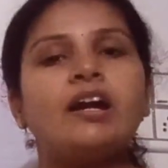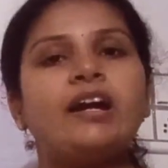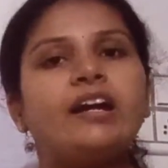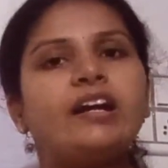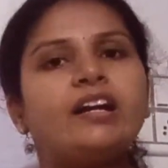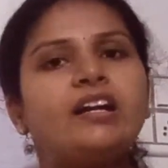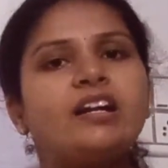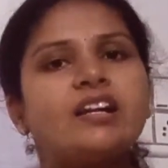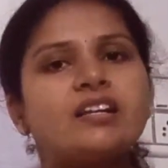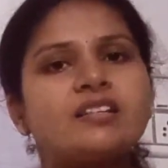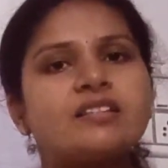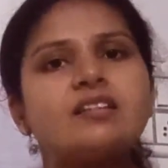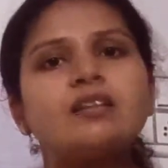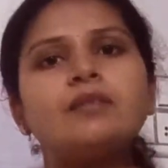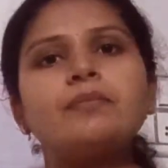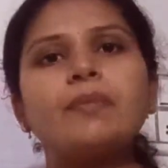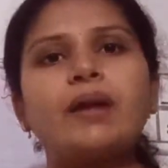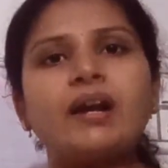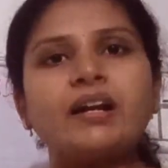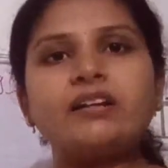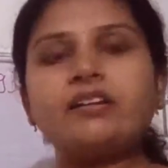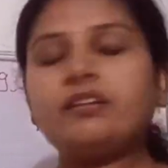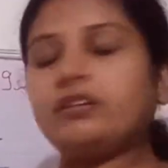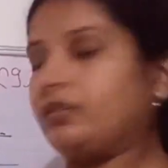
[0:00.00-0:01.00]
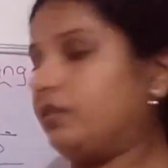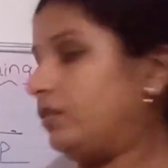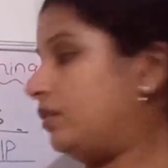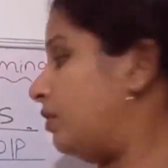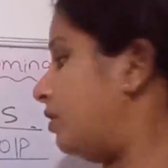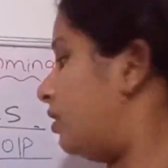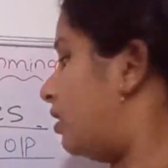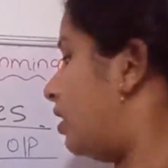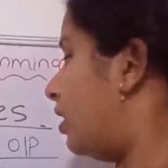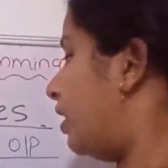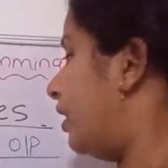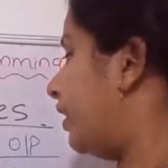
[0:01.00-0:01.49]
It doesn't matter.
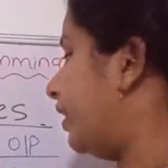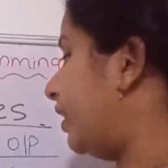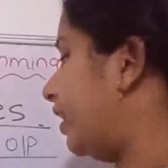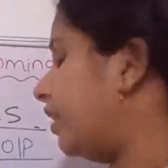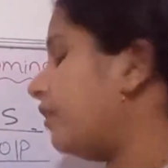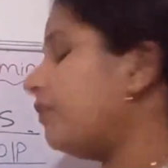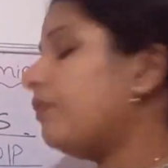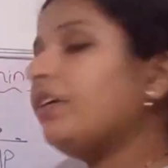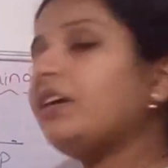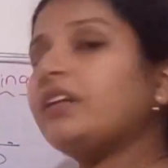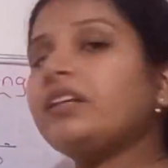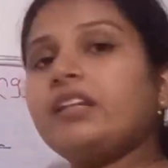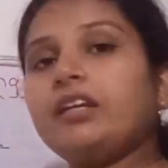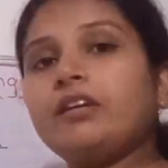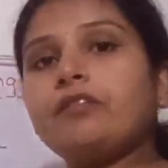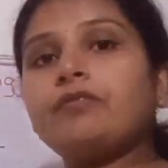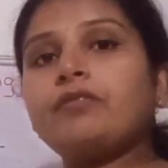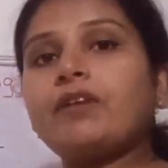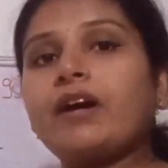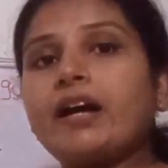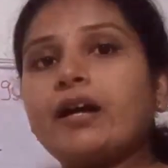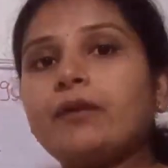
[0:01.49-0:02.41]
Even if